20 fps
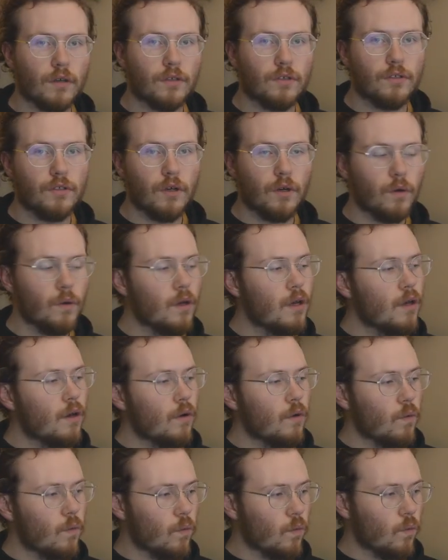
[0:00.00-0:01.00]
So
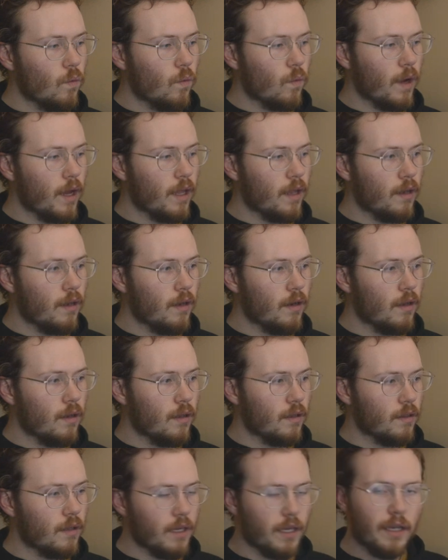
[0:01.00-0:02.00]
when
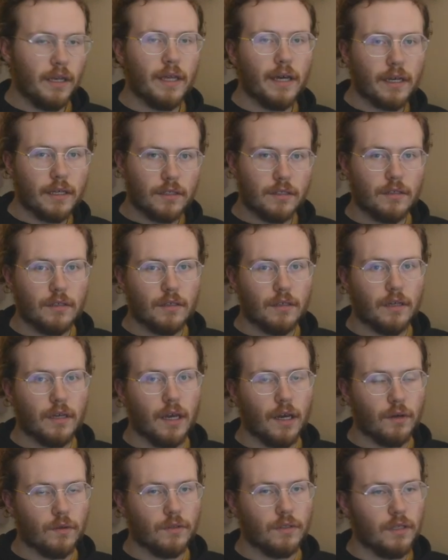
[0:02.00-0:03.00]
the index
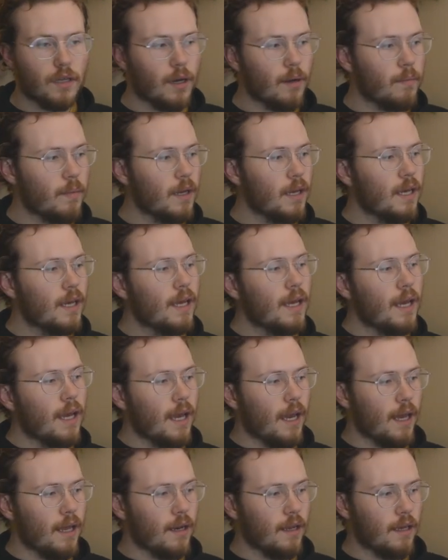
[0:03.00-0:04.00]
counts up
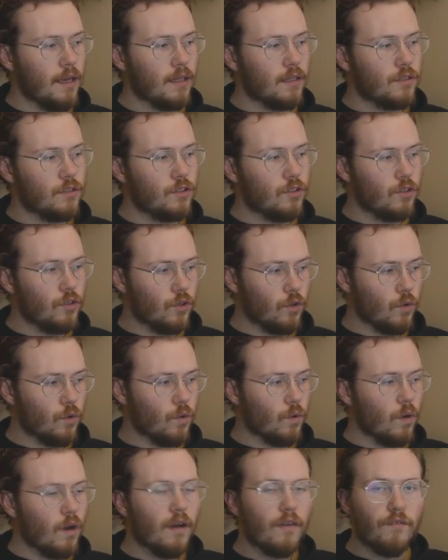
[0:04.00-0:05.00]
and it gets to
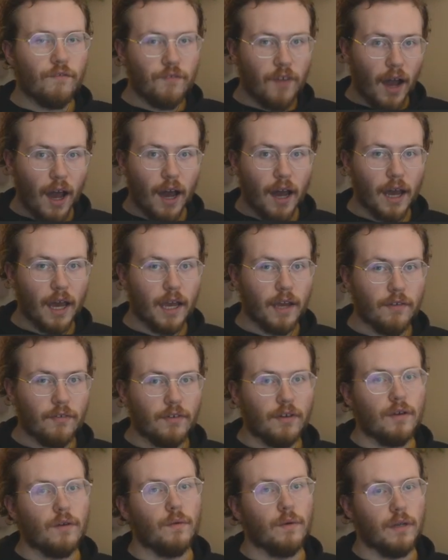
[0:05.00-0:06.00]
5,
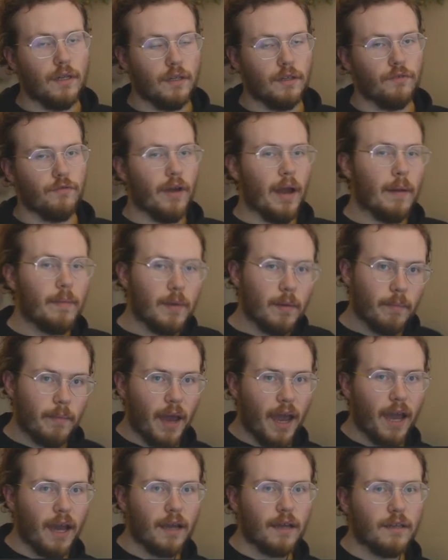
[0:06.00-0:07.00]
we need to wrap it
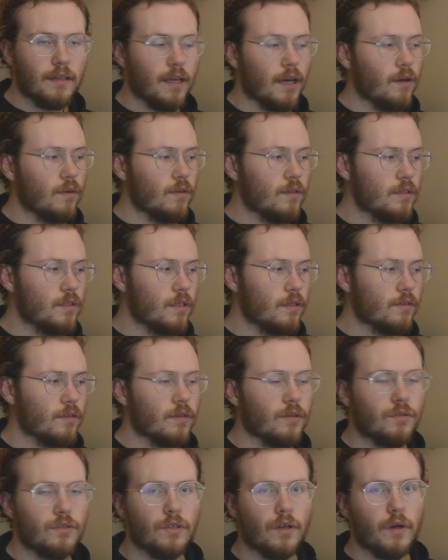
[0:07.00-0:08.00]
back down to 0
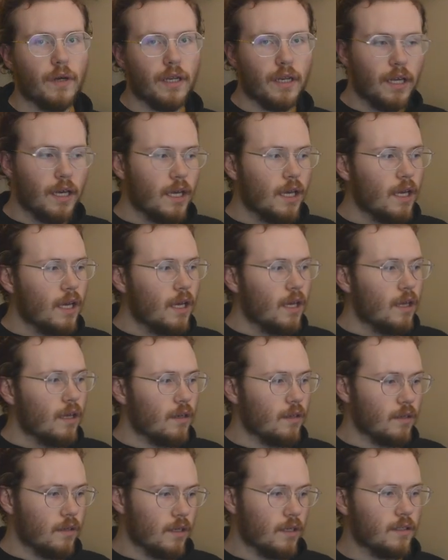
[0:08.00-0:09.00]
so it
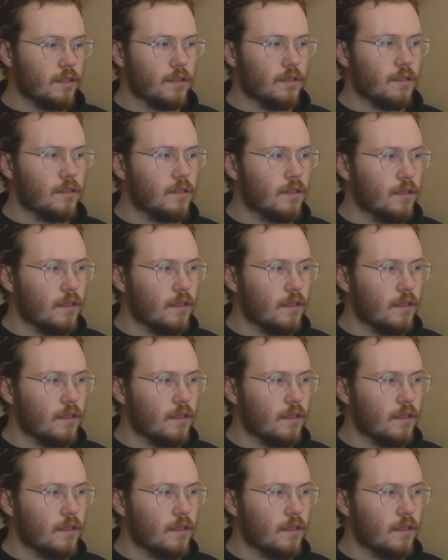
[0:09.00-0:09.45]
doesn't,